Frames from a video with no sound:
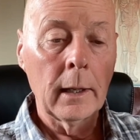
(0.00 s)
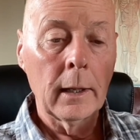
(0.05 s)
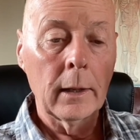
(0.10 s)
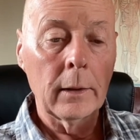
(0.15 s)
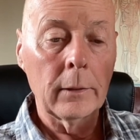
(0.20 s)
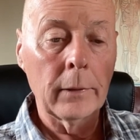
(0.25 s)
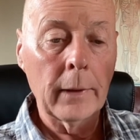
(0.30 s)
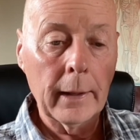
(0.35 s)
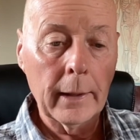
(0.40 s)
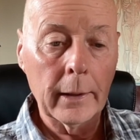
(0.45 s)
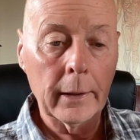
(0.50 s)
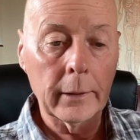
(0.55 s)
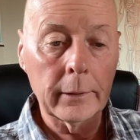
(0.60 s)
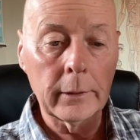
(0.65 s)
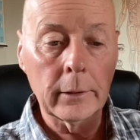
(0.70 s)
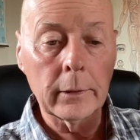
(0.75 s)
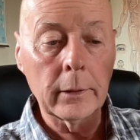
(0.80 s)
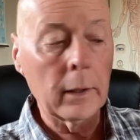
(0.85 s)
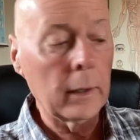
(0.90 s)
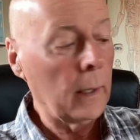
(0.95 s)
there,
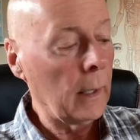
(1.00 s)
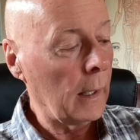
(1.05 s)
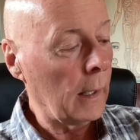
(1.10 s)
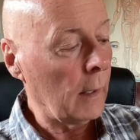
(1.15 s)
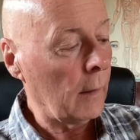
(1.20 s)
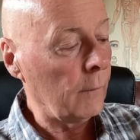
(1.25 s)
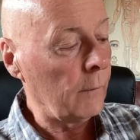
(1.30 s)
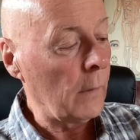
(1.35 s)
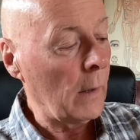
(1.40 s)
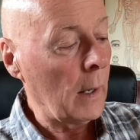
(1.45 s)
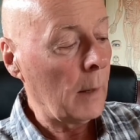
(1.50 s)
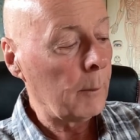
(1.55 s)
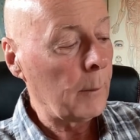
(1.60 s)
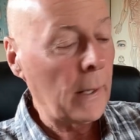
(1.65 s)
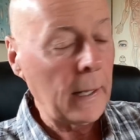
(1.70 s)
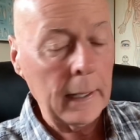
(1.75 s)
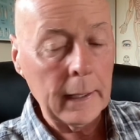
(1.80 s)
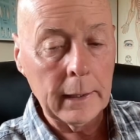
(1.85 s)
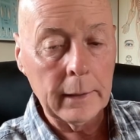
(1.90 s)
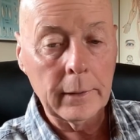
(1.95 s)
you're going to have
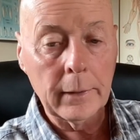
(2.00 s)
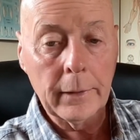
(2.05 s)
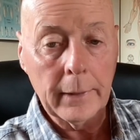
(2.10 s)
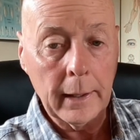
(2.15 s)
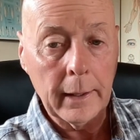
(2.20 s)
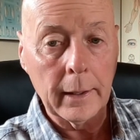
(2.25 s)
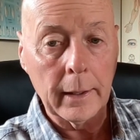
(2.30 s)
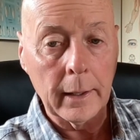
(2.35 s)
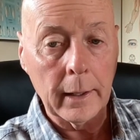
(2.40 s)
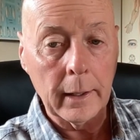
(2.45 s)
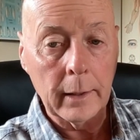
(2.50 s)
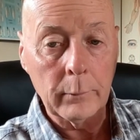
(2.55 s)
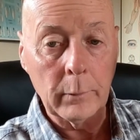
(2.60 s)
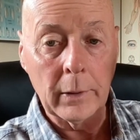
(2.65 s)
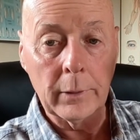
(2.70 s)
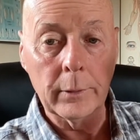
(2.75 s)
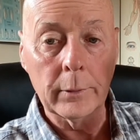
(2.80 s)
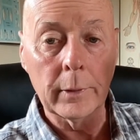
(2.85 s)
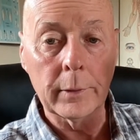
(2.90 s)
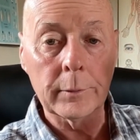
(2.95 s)
pain there,
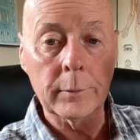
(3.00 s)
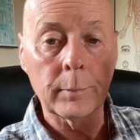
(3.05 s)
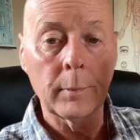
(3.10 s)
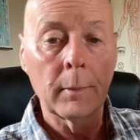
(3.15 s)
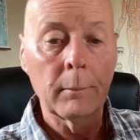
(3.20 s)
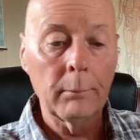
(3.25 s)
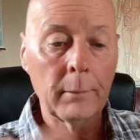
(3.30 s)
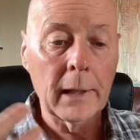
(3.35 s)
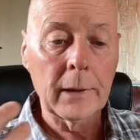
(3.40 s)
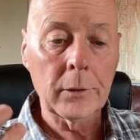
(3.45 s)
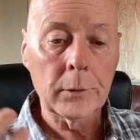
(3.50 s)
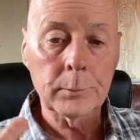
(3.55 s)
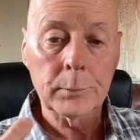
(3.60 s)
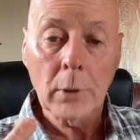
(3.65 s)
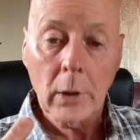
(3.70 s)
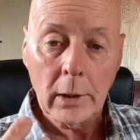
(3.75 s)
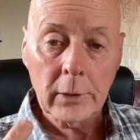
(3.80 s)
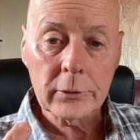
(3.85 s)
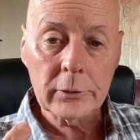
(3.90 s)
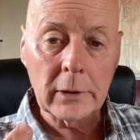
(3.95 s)
whether it's men's
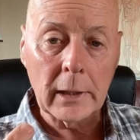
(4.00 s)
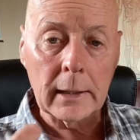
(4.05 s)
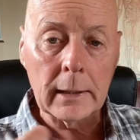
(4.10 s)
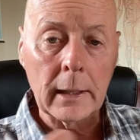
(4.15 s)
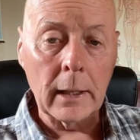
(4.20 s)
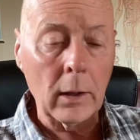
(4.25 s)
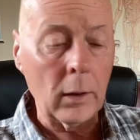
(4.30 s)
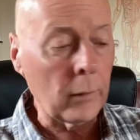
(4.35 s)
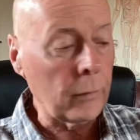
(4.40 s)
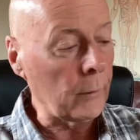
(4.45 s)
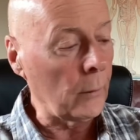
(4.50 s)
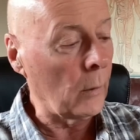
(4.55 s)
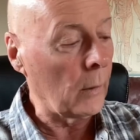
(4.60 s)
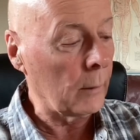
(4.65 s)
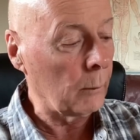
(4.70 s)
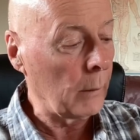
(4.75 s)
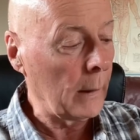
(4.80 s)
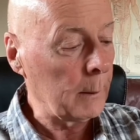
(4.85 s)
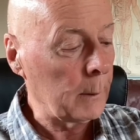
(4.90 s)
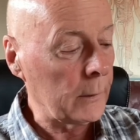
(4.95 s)
prostate health
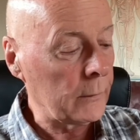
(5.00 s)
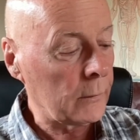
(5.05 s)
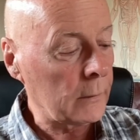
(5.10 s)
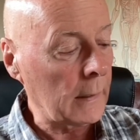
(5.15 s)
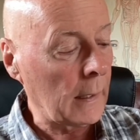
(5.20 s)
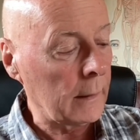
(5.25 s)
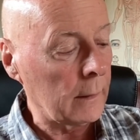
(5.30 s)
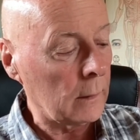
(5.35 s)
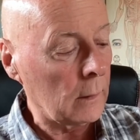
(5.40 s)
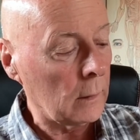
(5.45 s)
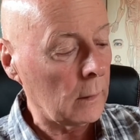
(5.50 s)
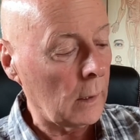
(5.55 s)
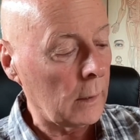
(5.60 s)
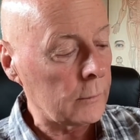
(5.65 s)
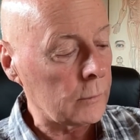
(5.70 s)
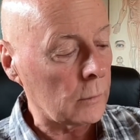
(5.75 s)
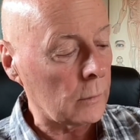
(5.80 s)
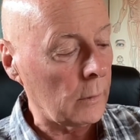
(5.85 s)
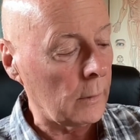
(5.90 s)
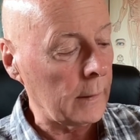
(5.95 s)
or women's
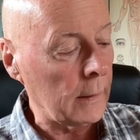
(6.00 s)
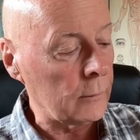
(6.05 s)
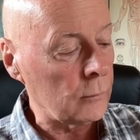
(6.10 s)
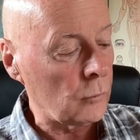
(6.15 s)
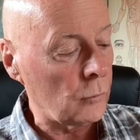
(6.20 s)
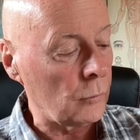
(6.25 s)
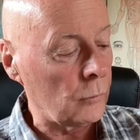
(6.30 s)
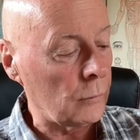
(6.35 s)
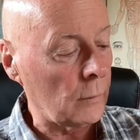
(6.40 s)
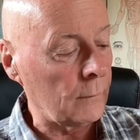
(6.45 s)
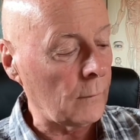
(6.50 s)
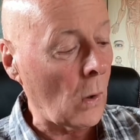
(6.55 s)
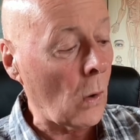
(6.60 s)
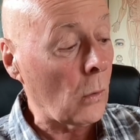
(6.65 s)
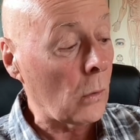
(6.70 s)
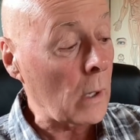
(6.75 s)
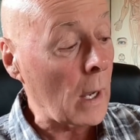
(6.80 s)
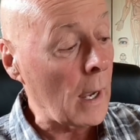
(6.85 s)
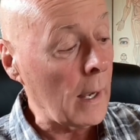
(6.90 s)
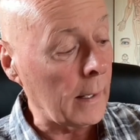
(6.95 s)
gynecological issues of
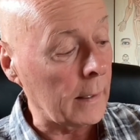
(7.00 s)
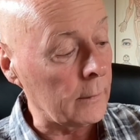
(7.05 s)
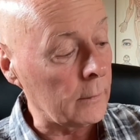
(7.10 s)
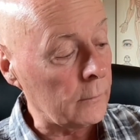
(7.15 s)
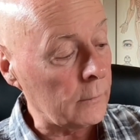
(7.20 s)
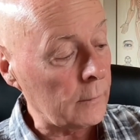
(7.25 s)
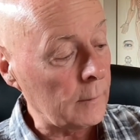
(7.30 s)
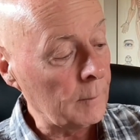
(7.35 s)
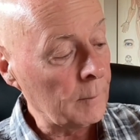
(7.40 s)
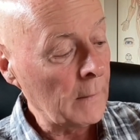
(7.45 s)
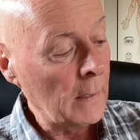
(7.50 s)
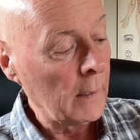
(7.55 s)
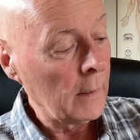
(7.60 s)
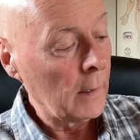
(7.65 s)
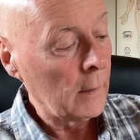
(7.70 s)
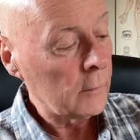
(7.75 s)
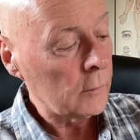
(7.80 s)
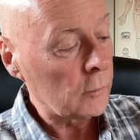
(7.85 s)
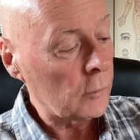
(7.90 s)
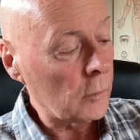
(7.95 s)
all kinds.
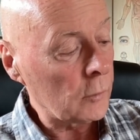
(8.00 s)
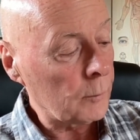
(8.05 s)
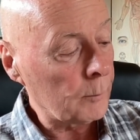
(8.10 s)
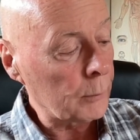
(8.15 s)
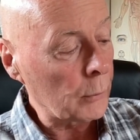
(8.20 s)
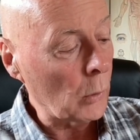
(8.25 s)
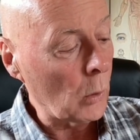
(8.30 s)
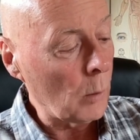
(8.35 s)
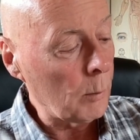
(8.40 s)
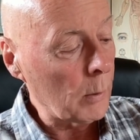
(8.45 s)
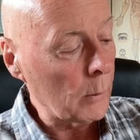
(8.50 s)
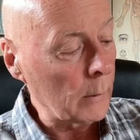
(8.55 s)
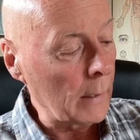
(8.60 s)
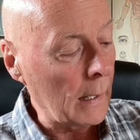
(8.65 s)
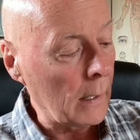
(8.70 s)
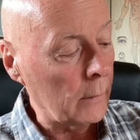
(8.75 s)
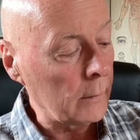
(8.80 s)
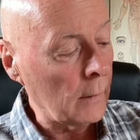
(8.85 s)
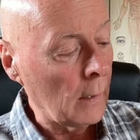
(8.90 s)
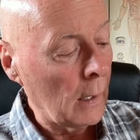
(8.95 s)
Just probe
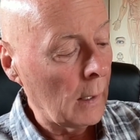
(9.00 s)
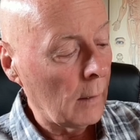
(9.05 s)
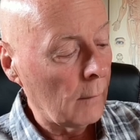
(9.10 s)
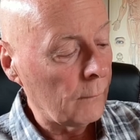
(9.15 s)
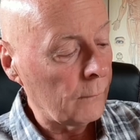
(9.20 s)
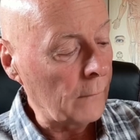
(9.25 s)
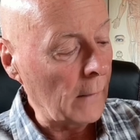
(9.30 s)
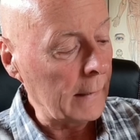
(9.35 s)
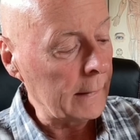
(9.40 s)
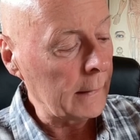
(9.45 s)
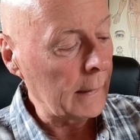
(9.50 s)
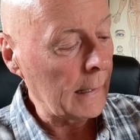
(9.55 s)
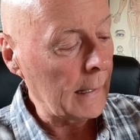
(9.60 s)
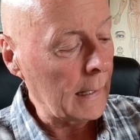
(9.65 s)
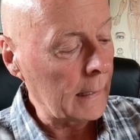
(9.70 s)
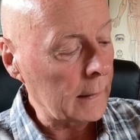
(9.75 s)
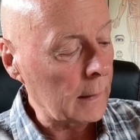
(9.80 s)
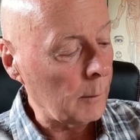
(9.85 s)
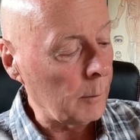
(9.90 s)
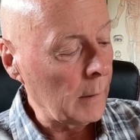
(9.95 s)
around, find
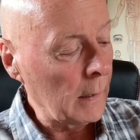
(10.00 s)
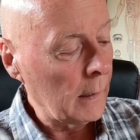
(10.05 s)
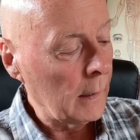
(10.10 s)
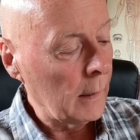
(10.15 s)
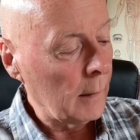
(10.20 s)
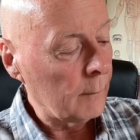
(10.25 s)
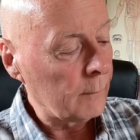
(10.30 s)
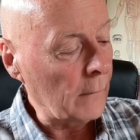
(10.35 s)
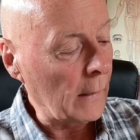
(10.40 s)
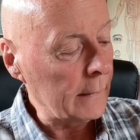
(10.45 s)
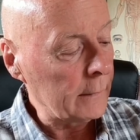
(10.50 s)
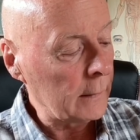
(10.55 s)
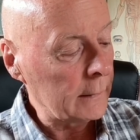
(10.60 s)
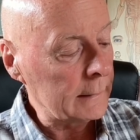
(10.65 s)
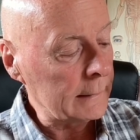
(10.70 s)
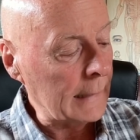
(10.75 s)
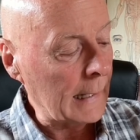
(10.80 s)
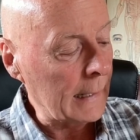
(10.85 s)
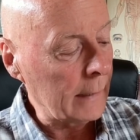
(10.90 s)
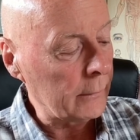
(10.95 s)
a
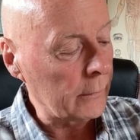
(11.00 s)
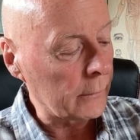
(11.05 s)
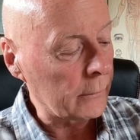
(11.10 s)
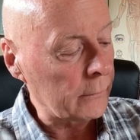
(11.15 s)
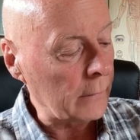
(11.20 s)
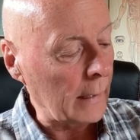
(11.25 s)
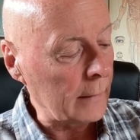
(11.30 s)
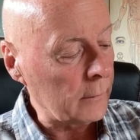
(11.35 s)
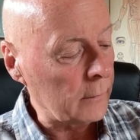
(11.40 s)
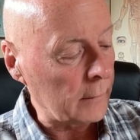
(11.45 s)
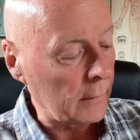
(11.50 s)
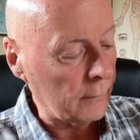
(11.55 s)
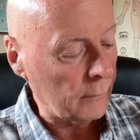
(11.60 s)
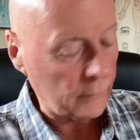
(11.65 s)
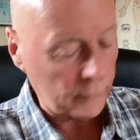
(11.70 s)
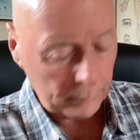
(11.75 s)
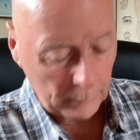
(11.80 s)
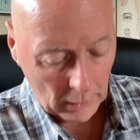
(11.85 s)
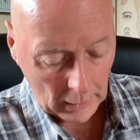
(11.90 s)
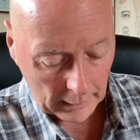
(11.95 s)
tender, sensitive
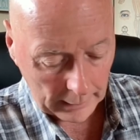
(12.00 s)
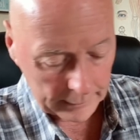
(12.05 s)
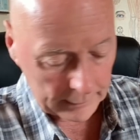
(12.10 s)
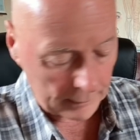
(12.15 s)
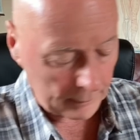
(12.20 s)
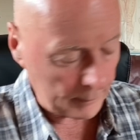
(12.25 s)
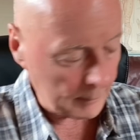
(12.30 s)
spot,